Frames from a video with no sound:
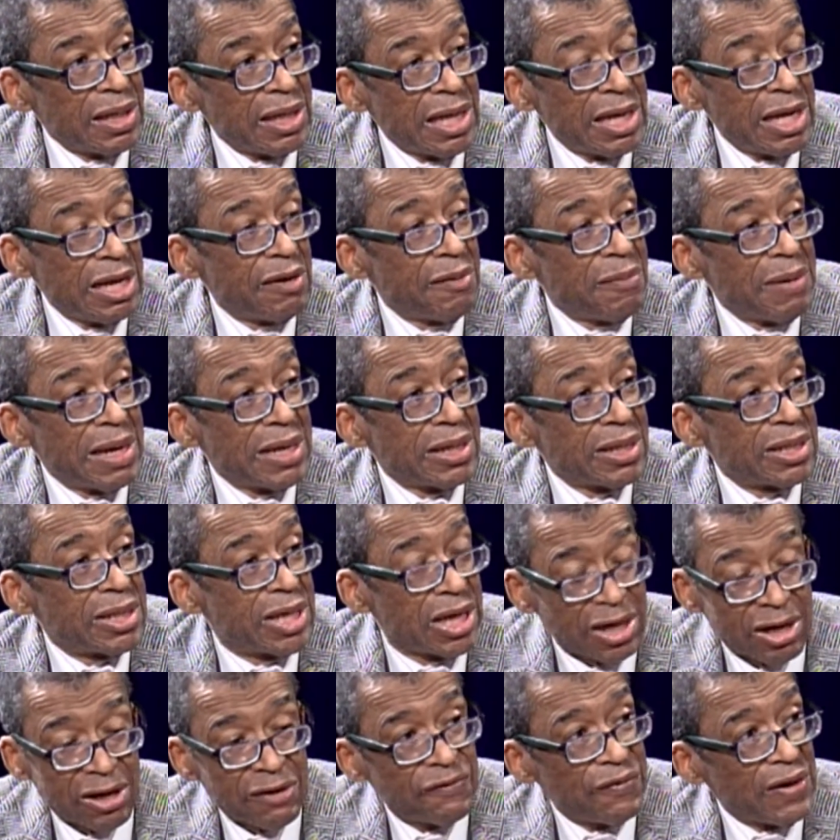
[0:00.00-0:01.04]
And everybody's
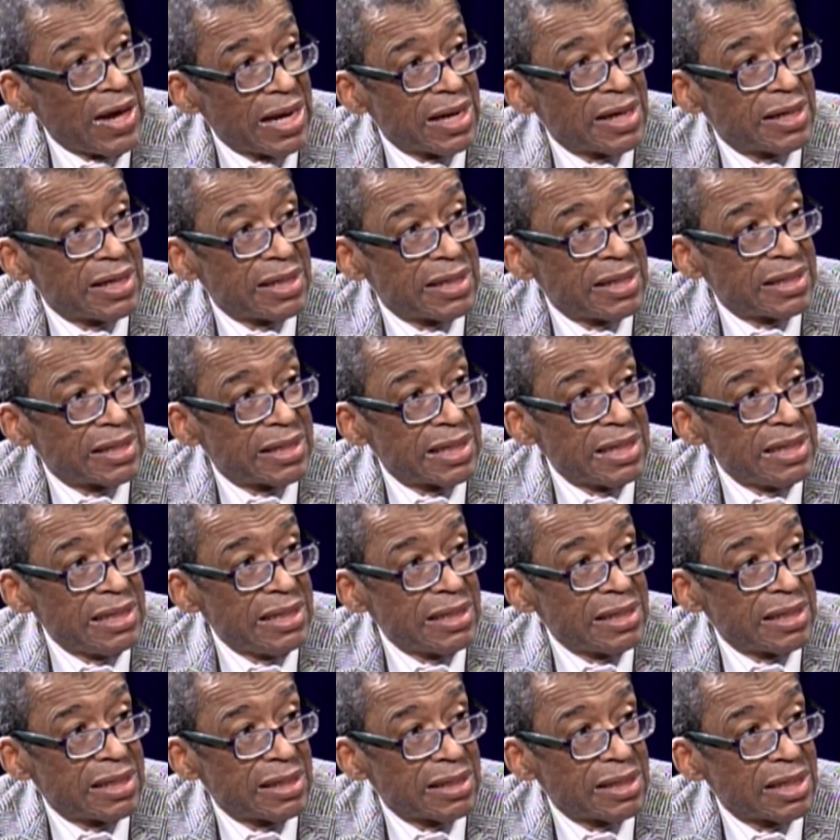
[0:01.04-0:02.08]
terrified of the
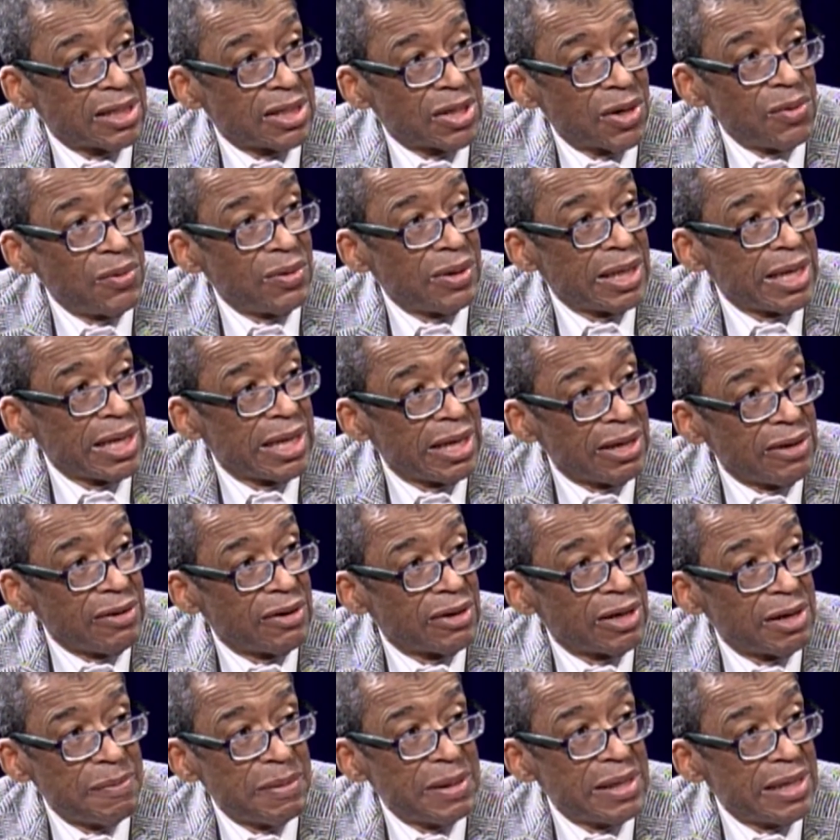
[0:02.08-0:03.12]
disease because they're totally
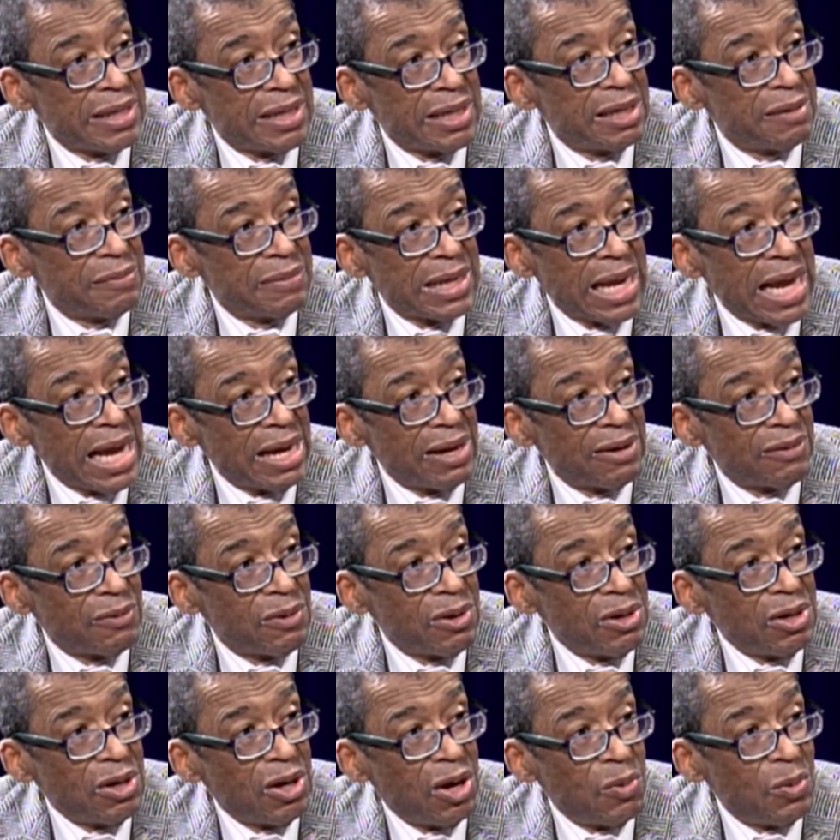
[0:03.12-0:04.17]
ignorant and been dumbed
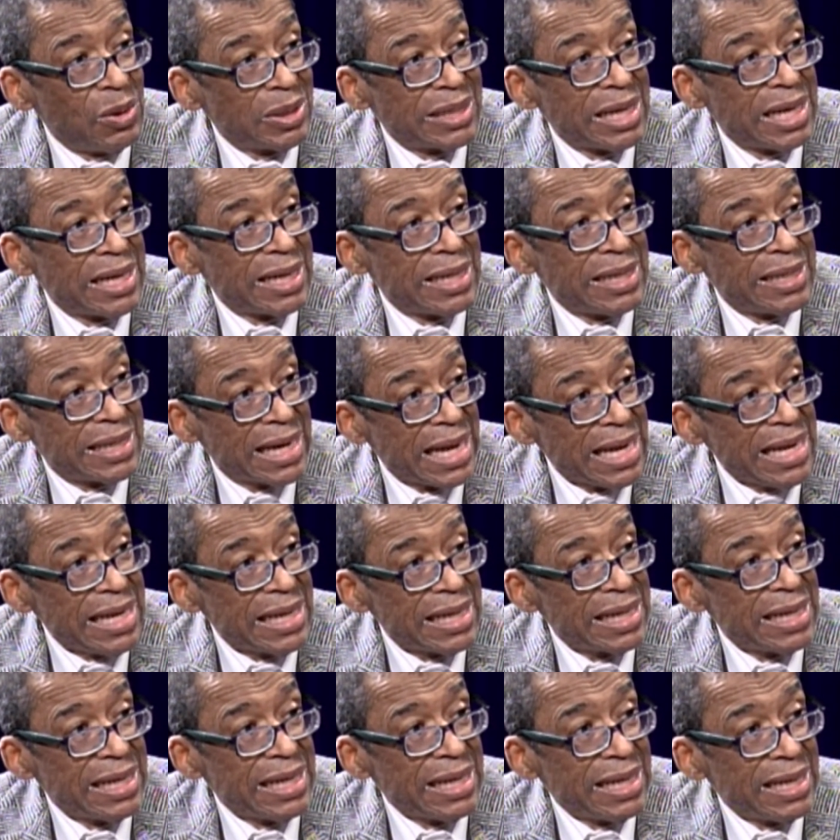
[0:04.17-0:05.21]
down of what they can
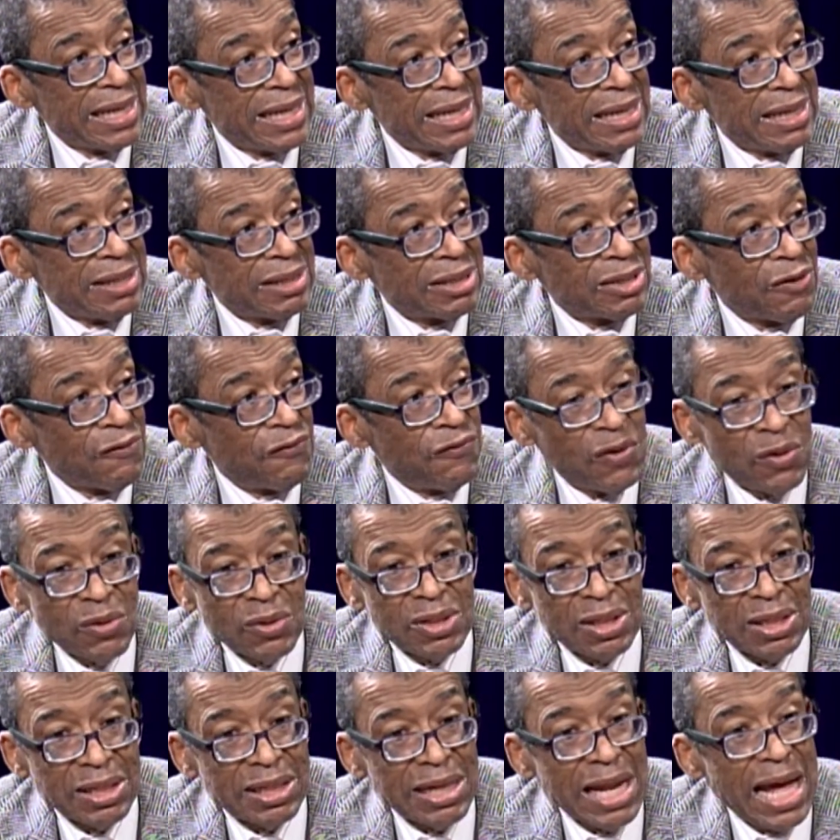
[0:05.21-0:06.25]
take. So
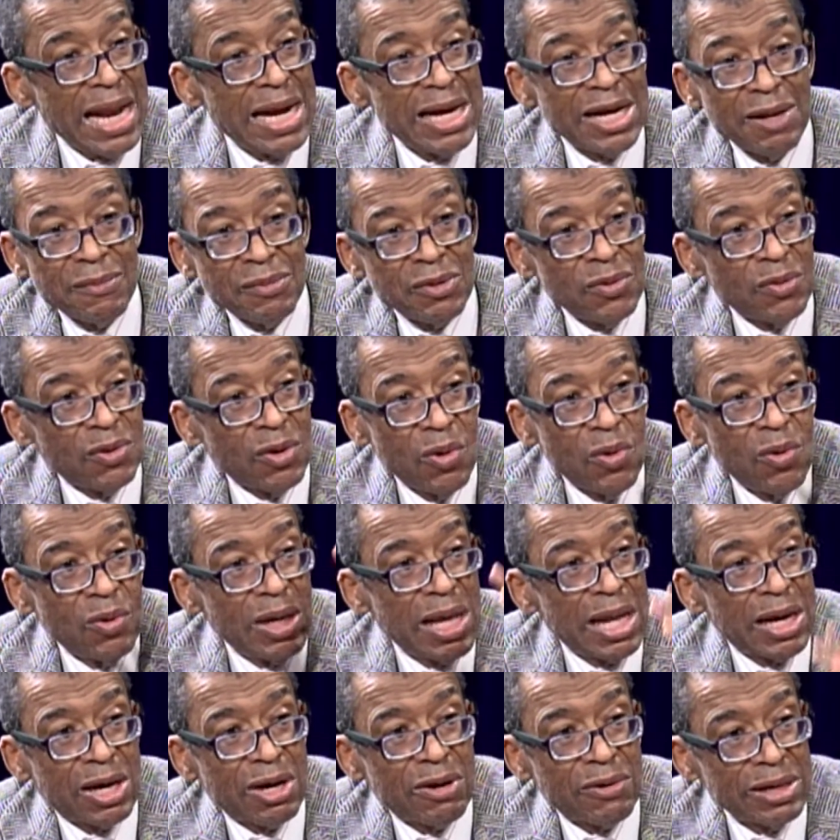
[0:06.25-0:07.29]
folks are lining up doing a whole
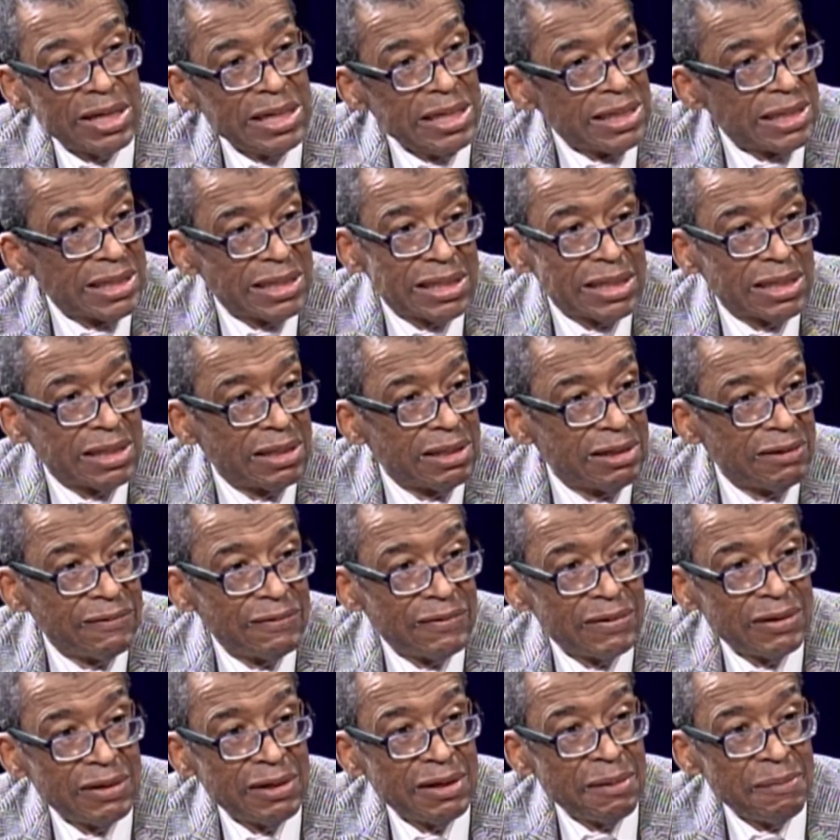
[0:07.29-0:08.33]
lot of crazy stuff.
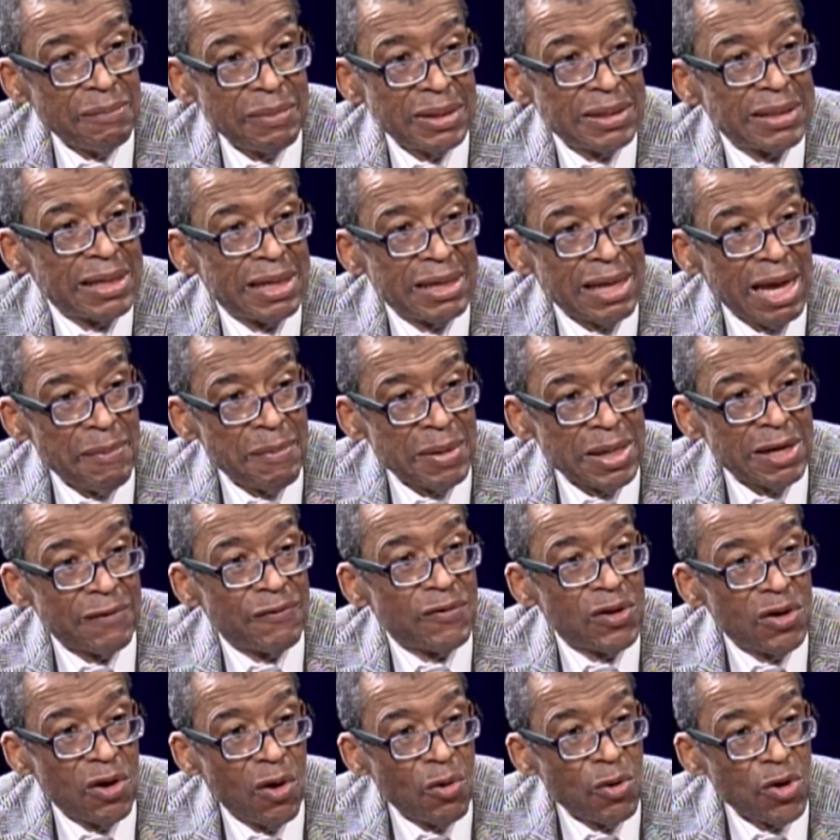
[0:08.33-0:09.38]
But
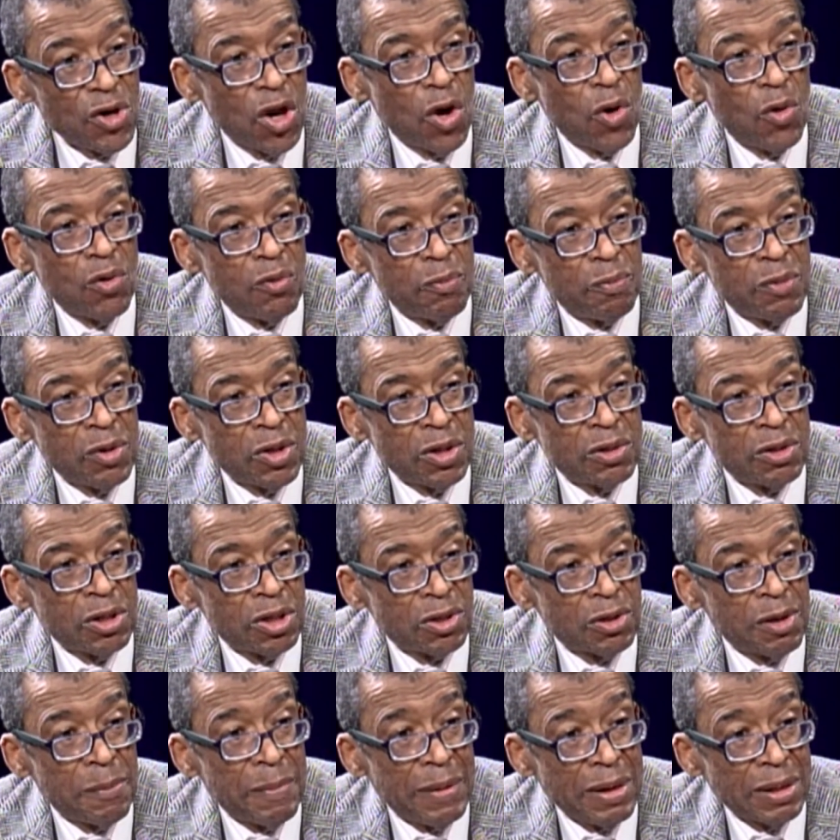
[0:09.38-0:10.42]
if you don't know,
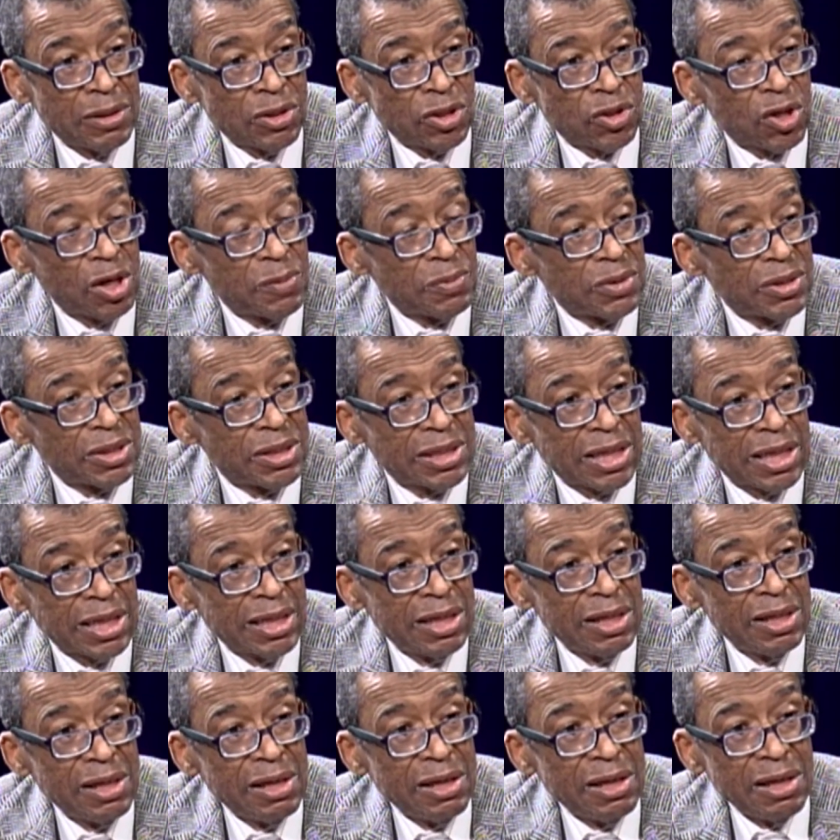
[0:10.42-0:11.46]
the scriptures say,
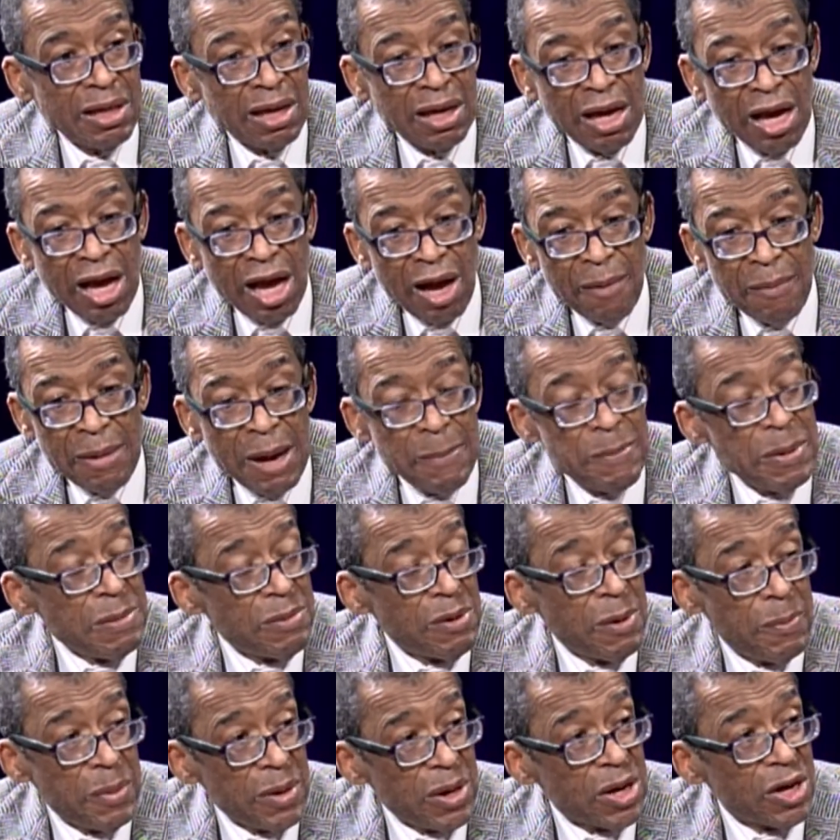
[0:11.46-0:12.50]
my
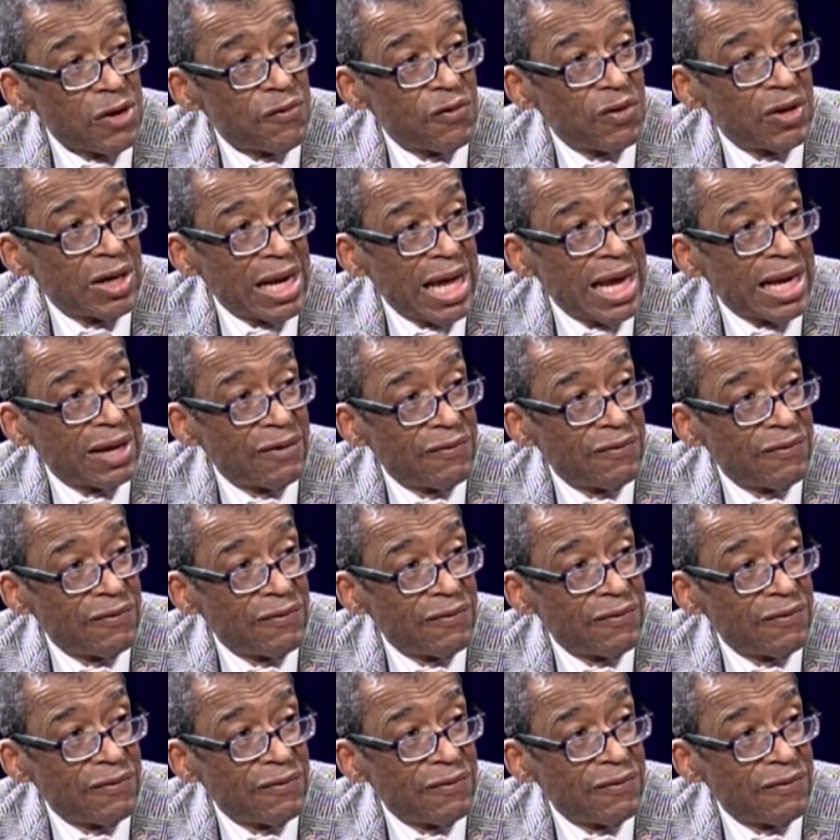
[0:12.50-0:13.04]
people perish for a lack